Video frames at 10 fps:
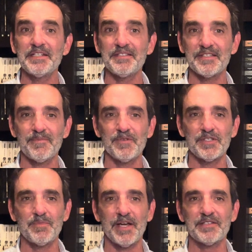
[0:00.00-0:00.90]
in some
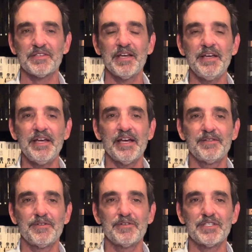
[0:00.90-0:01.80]
respects,
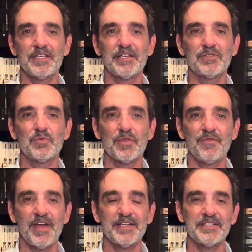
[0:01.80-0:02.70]
and there's things with
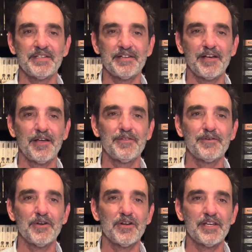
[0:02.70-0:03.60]
fasting and
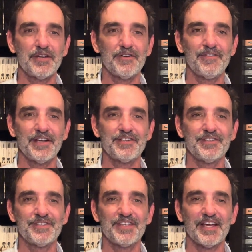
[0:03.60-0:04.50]
other
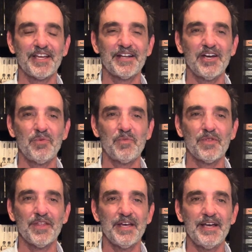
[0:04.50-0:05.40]
interventions that can help
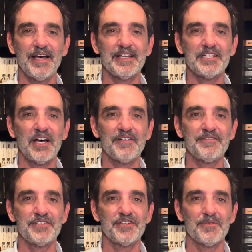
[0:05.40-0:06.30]
with
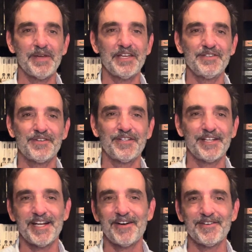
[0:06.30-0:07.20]
autophagy or making you
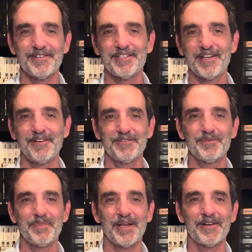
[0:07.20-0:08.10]
clean out your cells
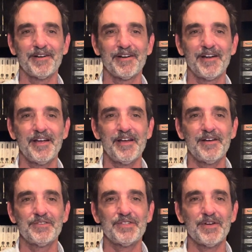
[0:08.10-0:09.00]
better.
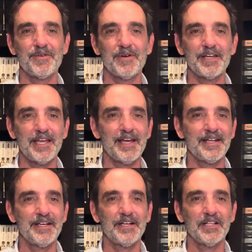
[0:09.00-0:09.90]
So
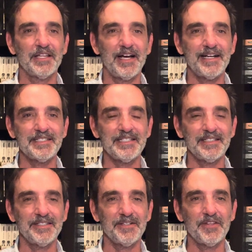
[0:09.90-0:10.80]
again, lots
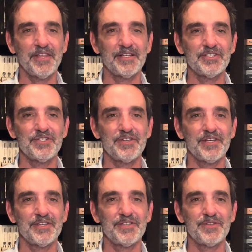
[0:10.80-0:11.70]
of little things you
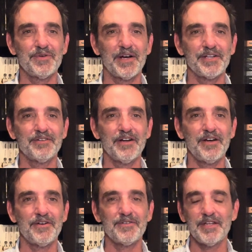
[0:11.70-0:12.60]
can do on your
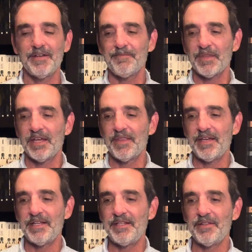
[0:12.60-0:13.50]
own. And
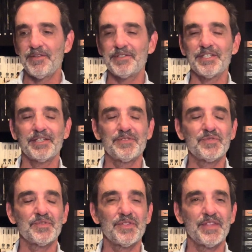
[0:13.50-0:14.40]
then there's
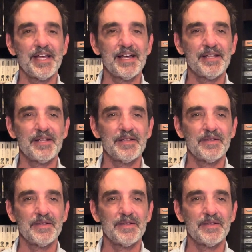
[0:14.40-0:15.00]
things that